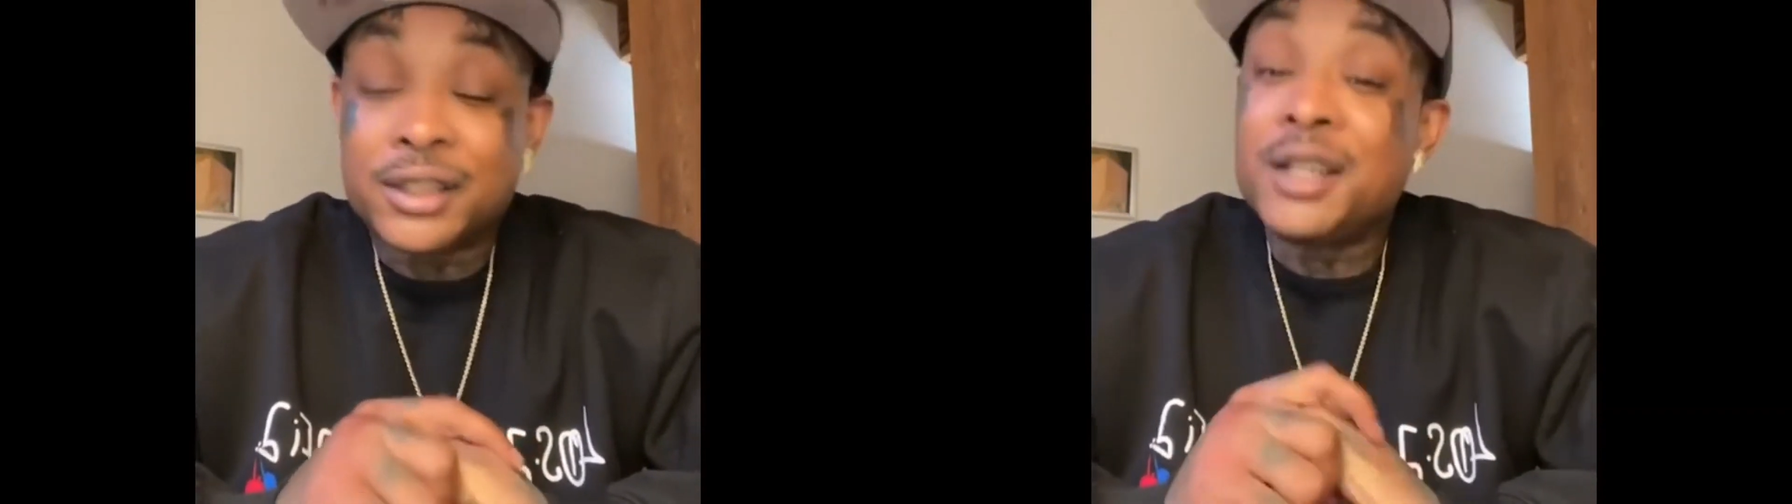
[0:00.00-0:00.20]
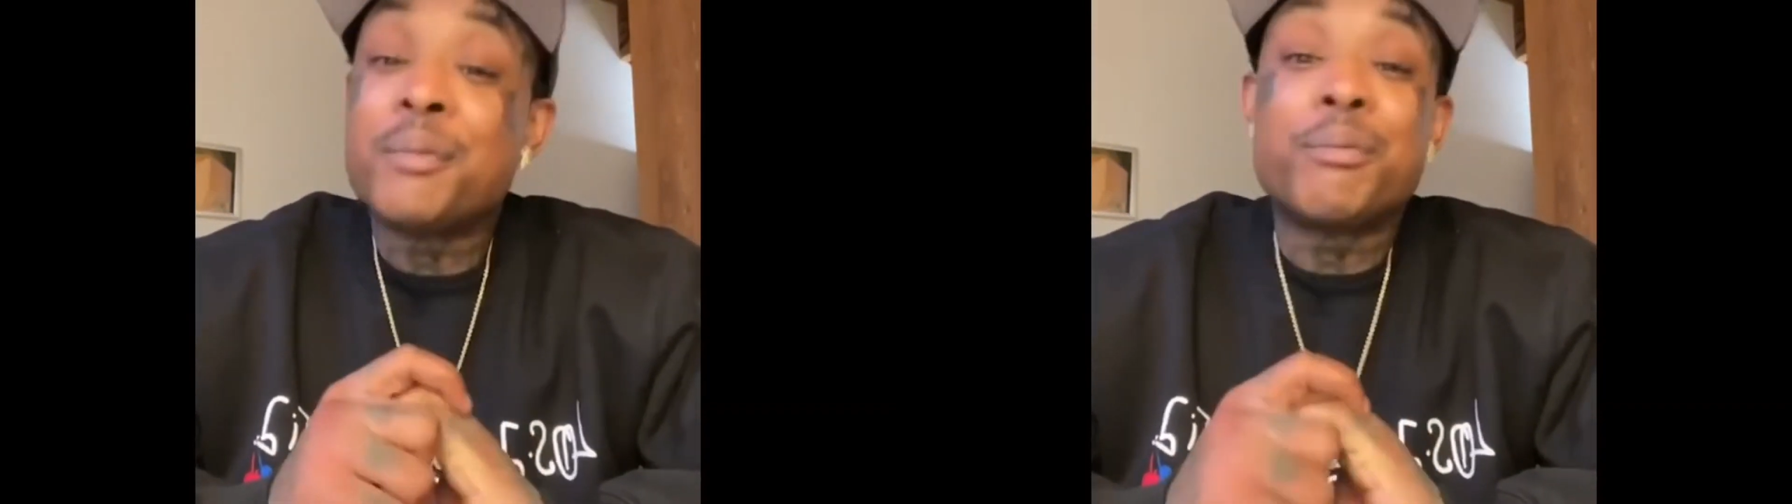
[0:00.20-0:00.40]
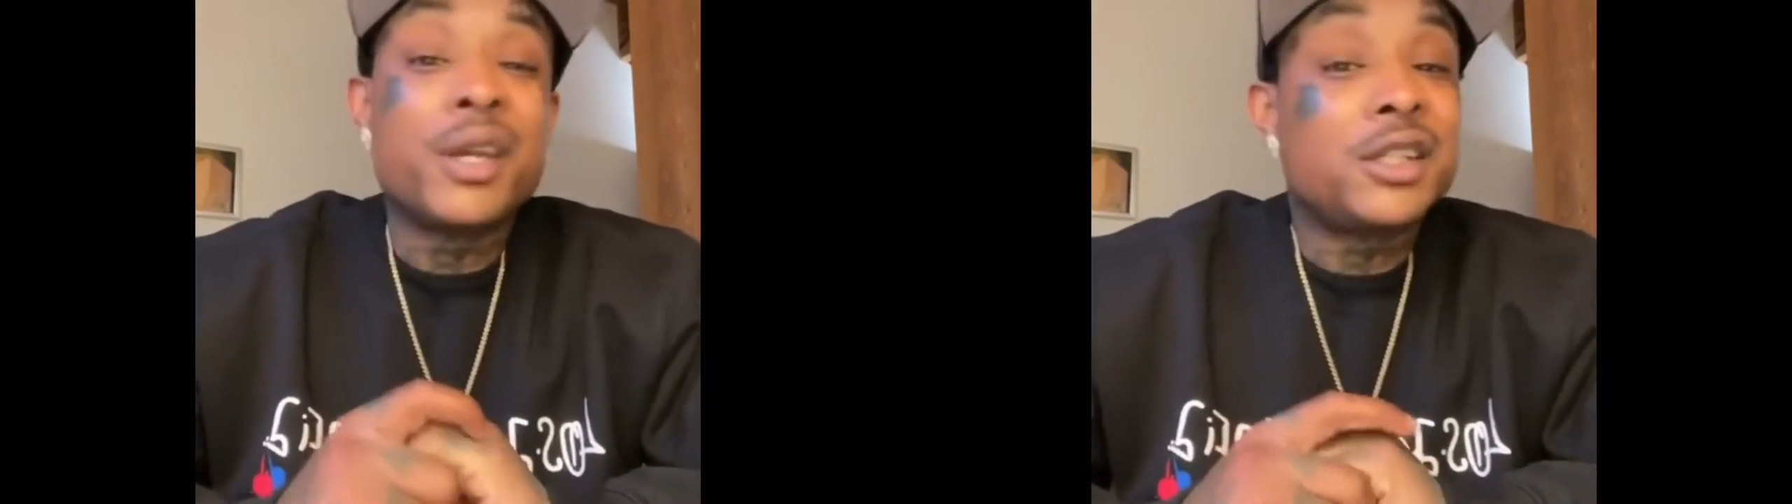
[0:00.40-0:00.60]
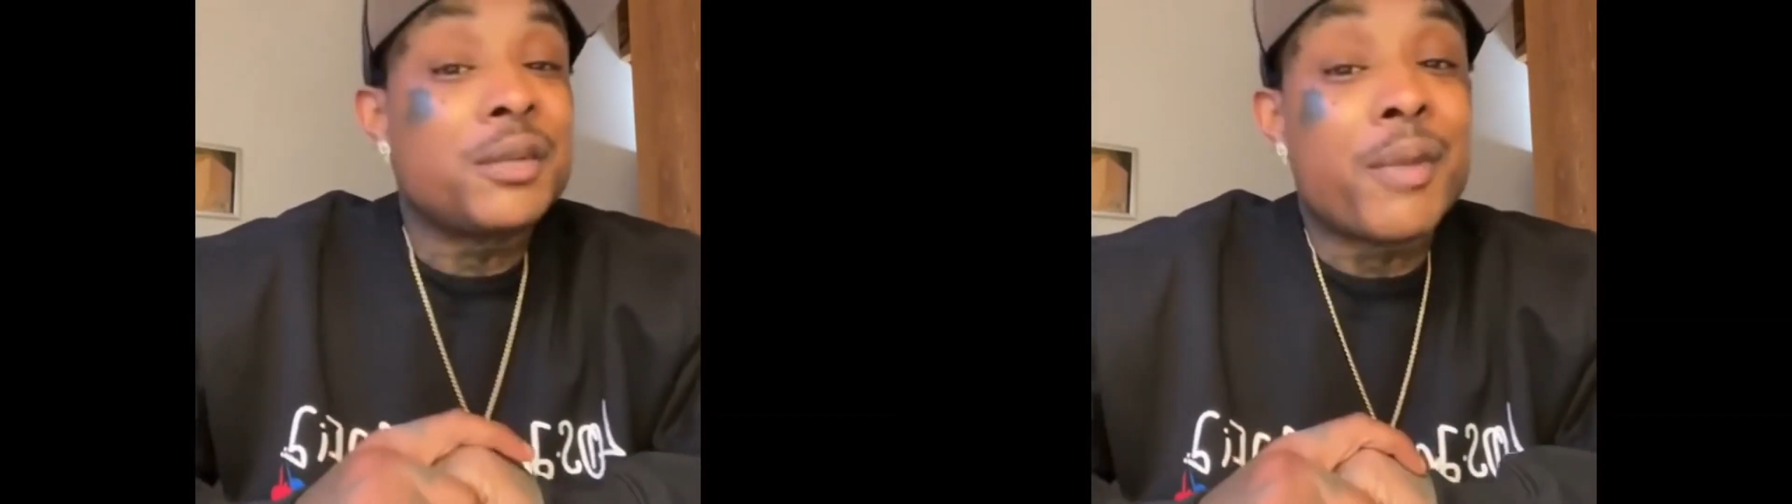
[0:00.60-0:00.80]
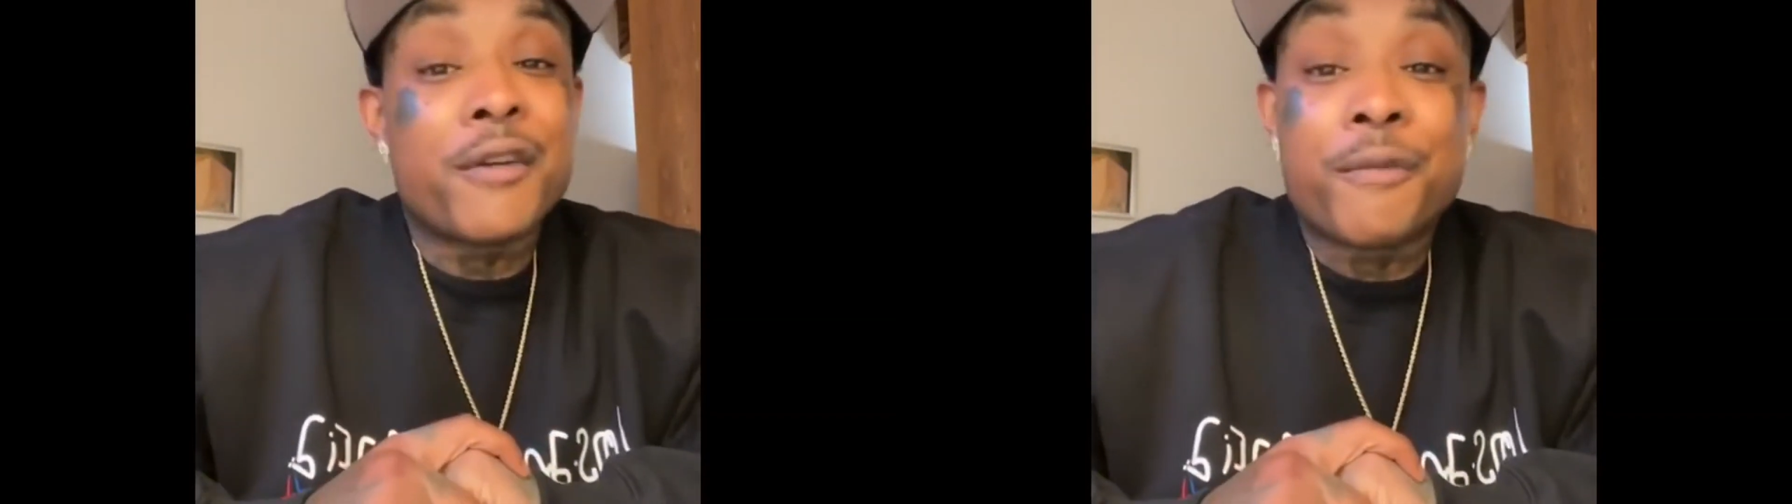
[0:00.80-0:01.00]
See the
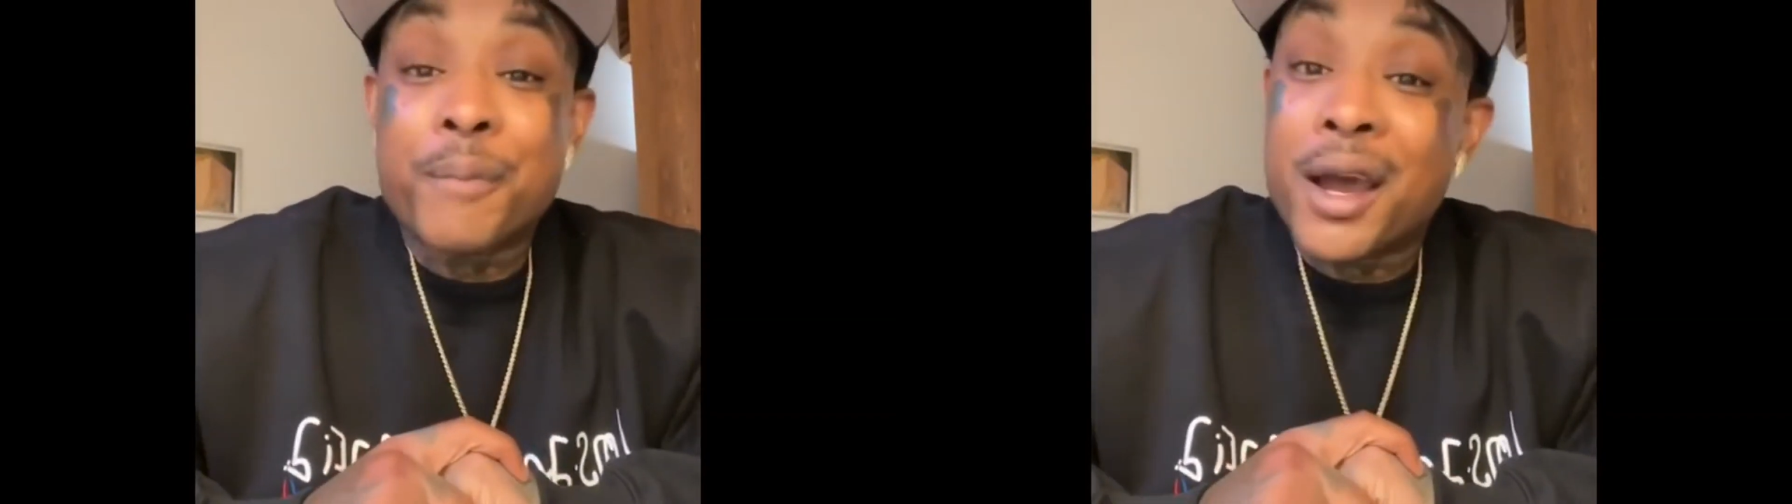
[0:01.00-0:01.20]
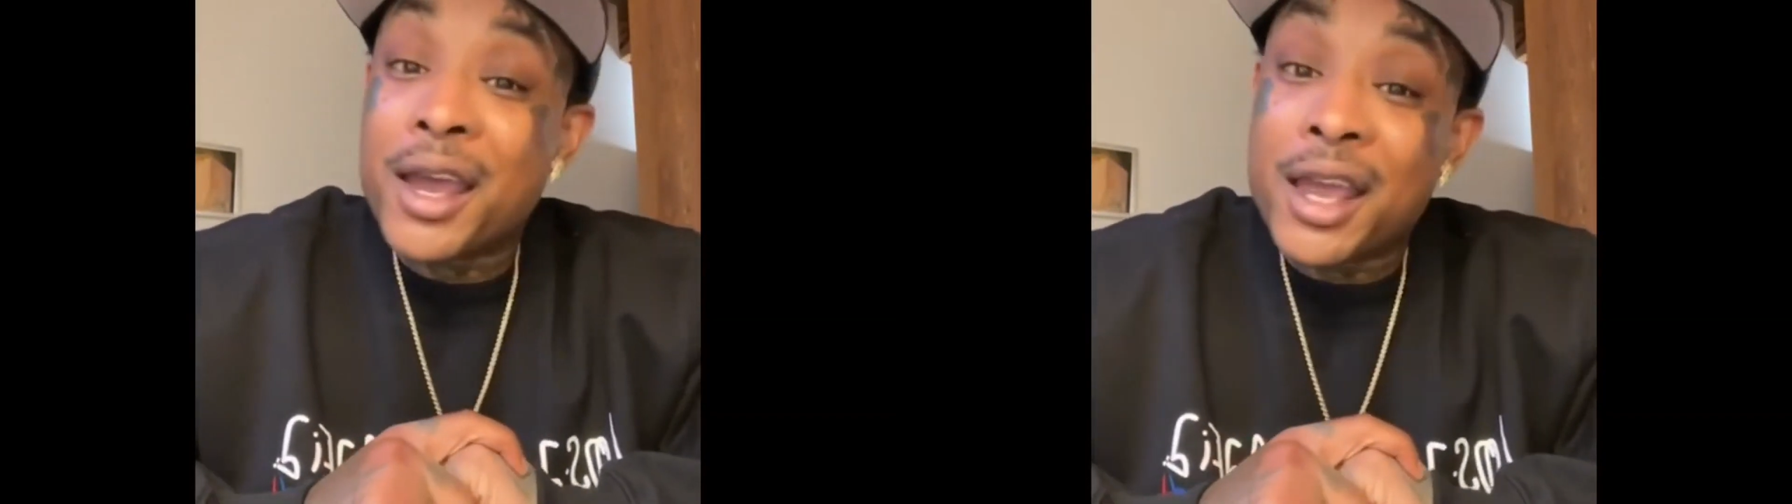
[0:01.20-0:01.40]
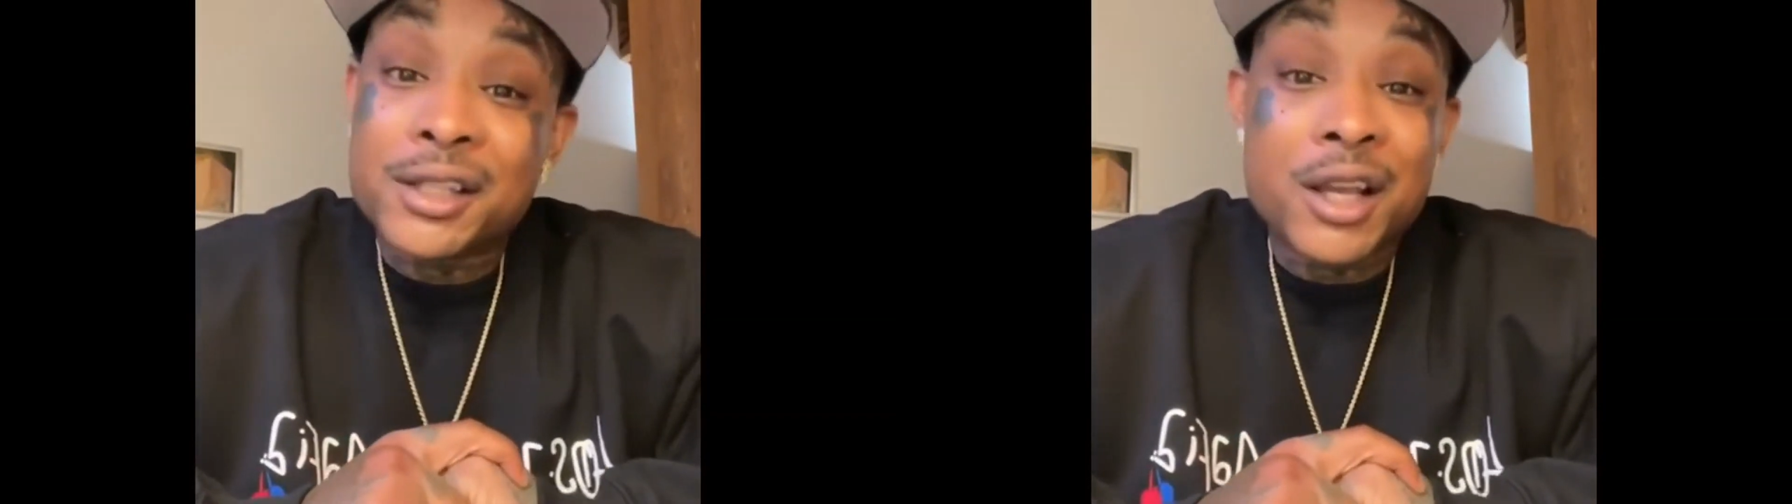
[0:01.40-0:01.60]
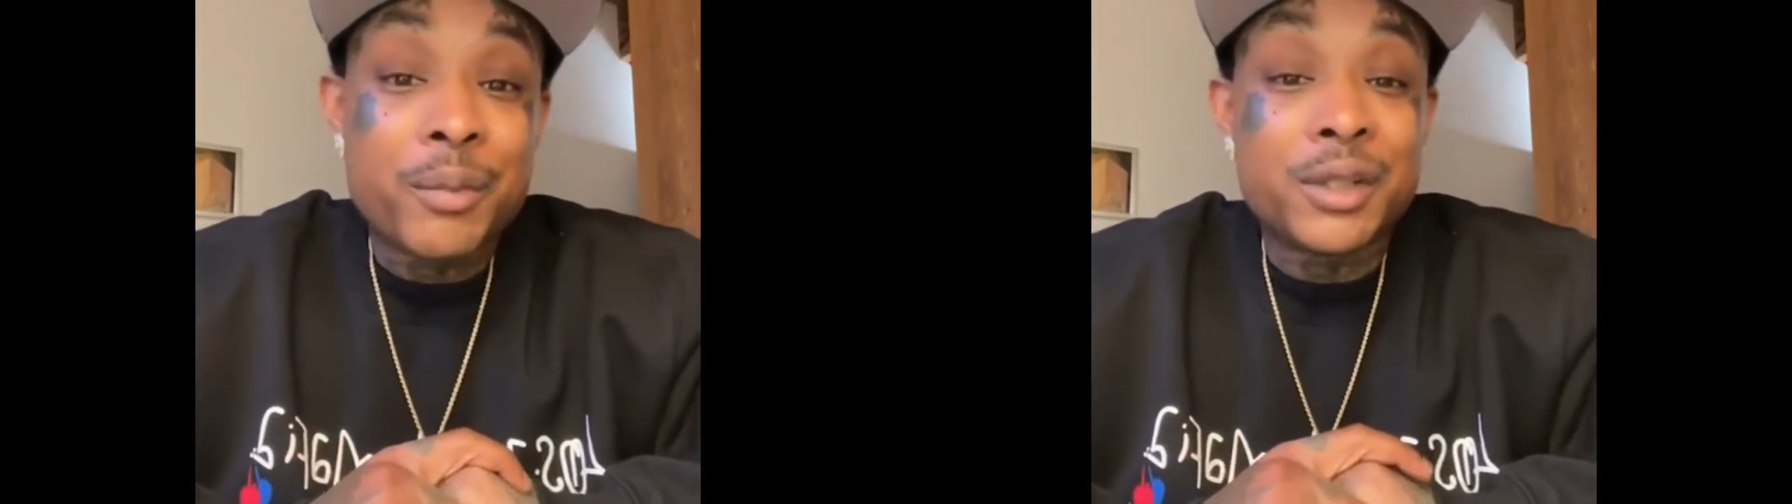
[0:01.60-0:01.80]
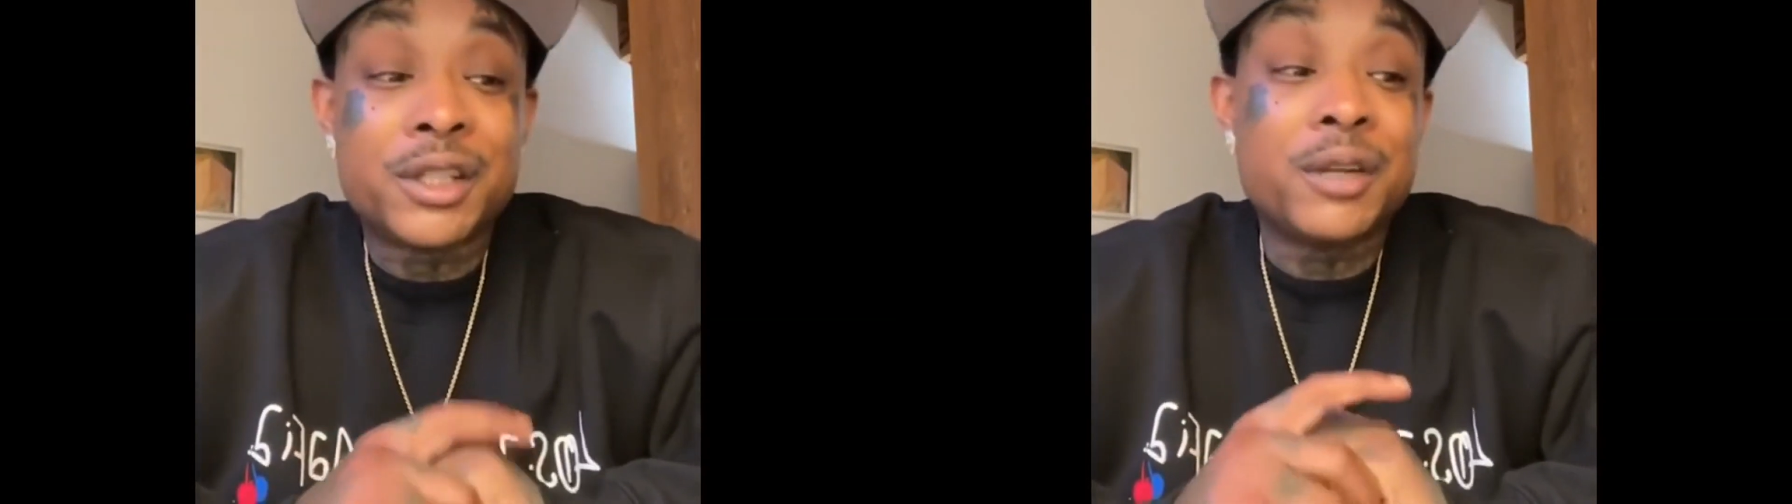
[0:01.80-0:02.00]
bitch in my my ex homie.